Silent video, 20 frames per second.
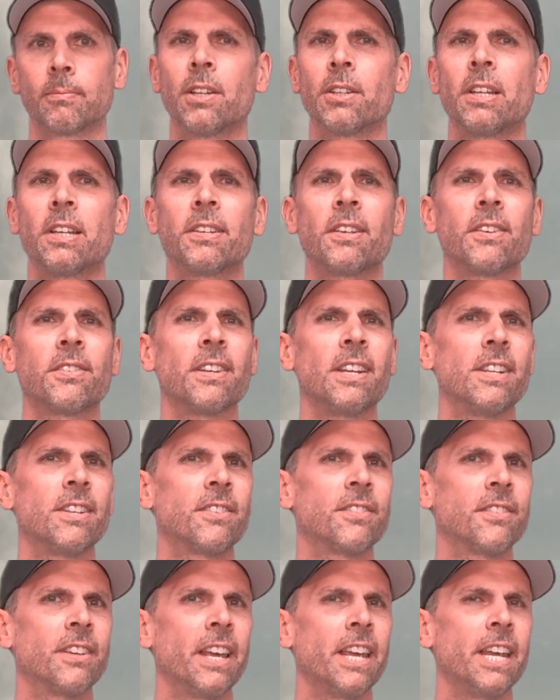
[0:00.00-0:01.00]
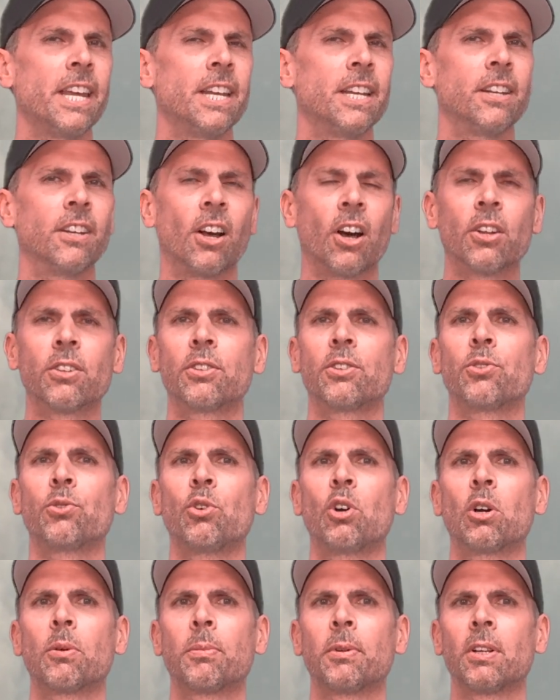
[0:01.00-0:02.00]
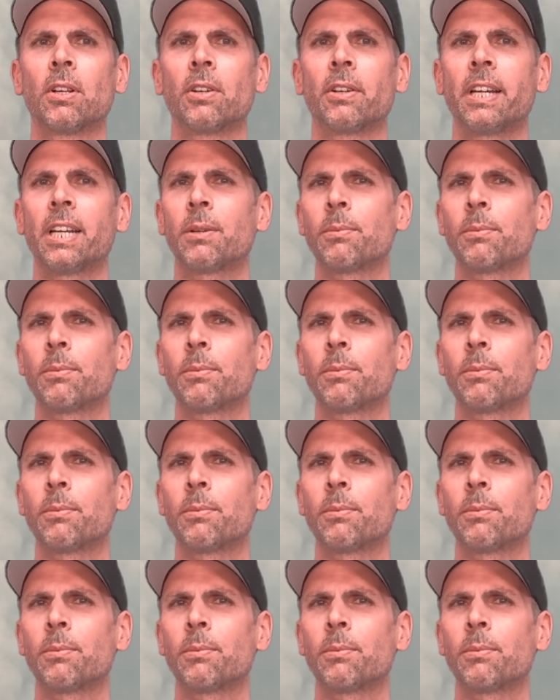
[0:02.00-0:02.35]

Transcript: This is insane, undoable, it